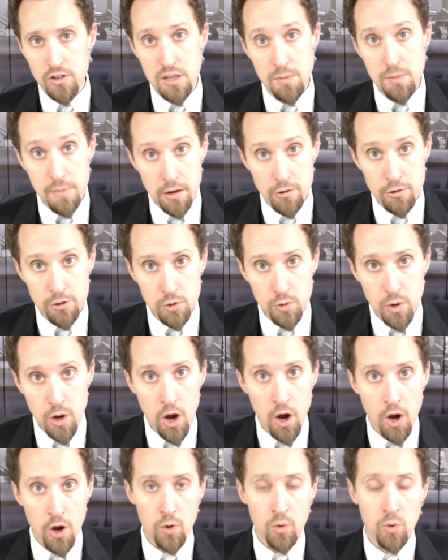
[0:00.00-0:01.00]
the amount you
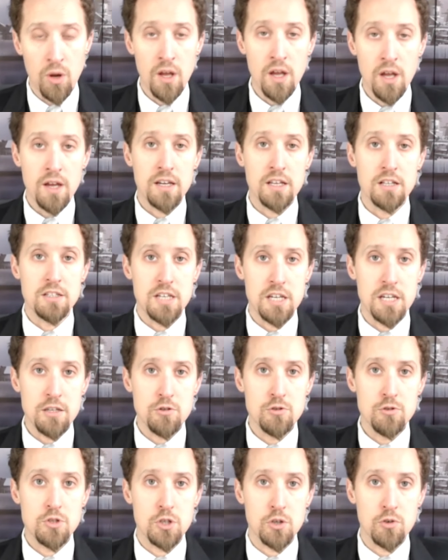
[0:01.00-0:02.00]
owe
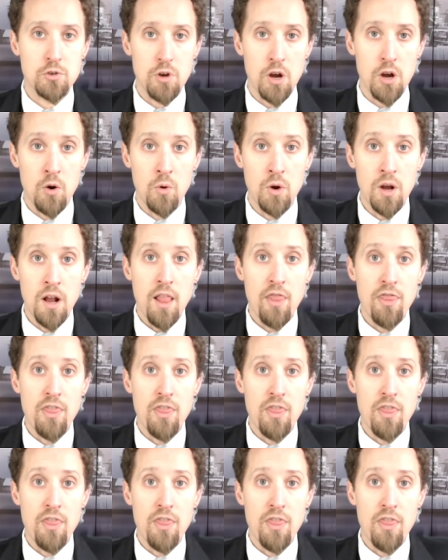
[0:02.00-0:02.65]
continues to grow.